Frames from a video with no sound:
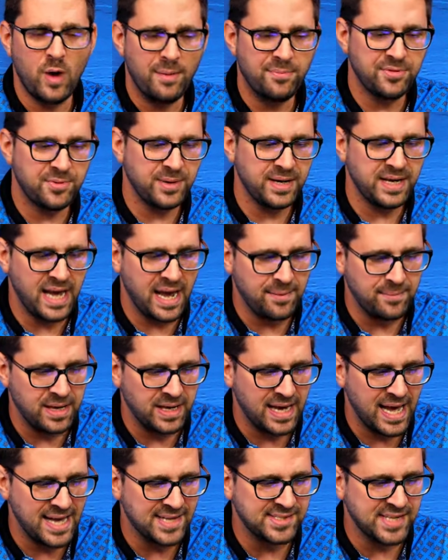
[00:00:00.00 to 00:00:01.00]
three gaming
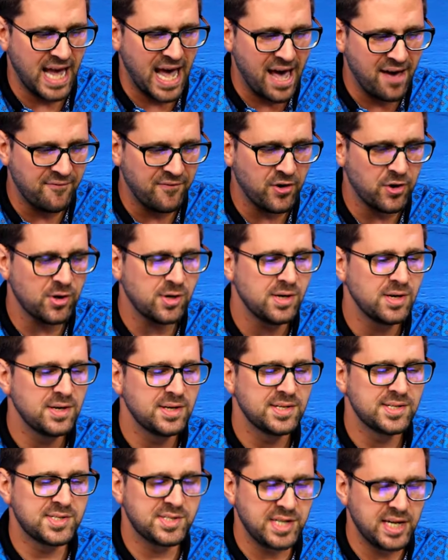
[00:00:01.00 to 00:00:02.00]
has ever
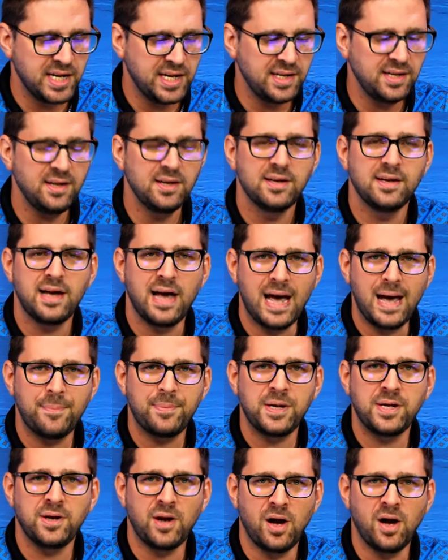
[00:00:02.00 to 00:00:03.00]
seen,
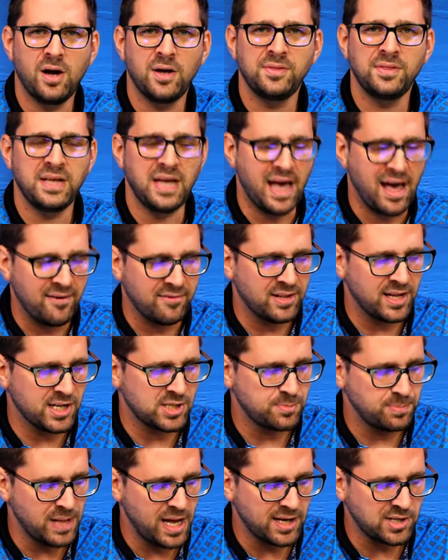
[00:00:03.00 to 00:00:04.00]
happening on the Avalanche
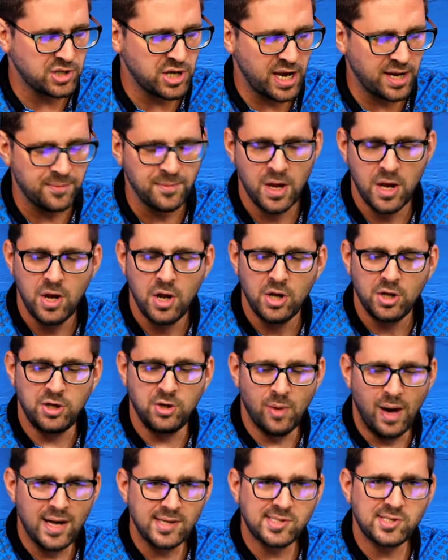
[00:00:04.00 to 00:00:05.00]
blockchain. You
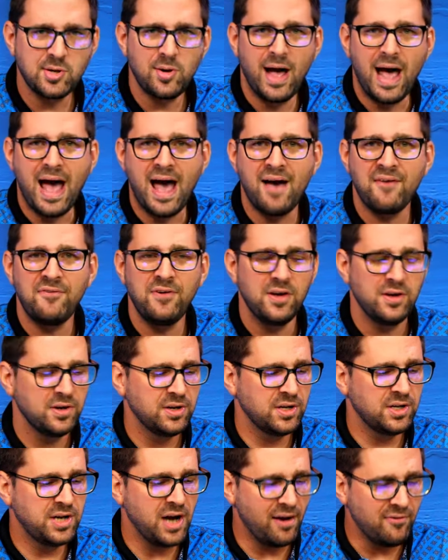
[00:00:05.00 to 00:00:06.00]
also have
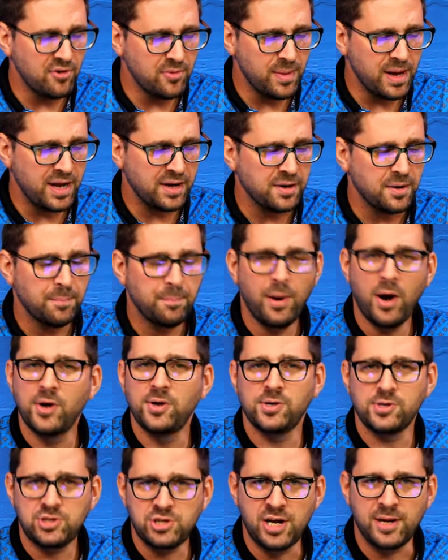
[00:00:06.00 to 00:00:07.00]
government
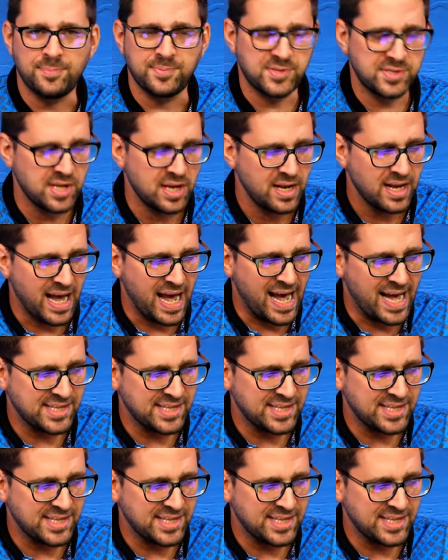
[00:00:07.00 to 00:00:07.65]
partnerships, as